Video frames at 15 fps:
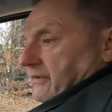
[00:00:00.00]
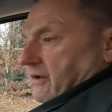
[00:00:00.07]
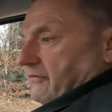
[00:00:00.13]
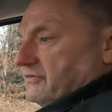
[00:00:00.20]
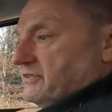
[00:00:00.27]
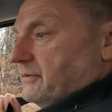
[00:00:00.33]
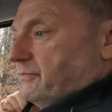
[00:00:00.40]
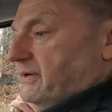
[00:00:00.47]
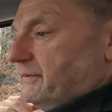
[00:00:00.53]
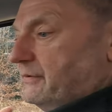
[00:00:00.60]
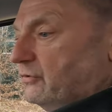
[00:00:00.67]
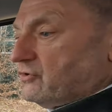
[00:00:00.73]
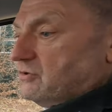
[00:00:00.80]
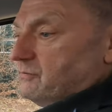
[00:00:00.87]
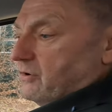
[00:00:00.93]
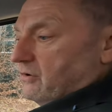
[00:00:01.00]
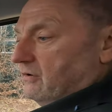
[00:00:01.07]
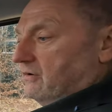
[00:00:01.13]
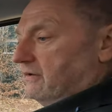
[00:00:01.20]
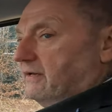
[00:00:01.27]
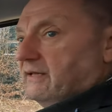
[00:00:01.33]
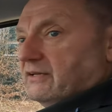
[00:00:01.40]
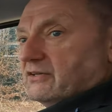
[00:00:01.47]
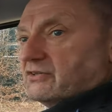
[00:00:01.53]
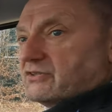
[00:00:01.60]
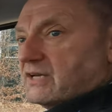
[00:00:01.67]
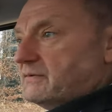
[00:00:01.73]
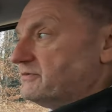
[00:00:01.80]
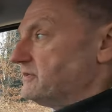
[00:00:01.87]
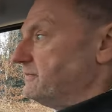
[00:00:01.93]
obviously the pre-production model, it
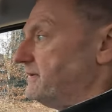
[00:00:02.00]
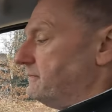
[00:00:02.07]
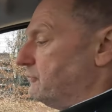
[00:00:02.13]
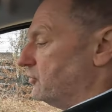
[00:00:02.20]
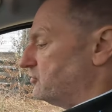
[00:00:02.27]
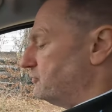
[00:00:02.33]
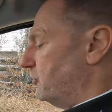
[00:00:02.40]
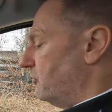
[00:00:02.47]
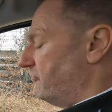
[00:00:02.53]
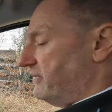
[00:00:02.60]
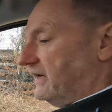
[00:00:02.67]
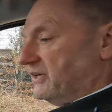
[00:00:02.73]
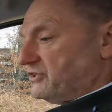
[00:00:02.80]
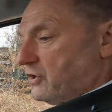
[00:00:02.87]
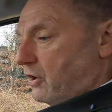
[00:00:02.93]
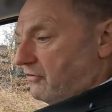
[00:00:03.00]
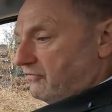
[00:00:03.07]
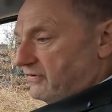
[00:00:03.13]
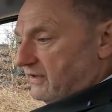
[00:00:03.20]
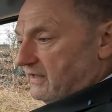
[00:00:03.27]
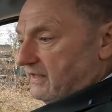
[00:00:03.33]
seems to be much more finished off.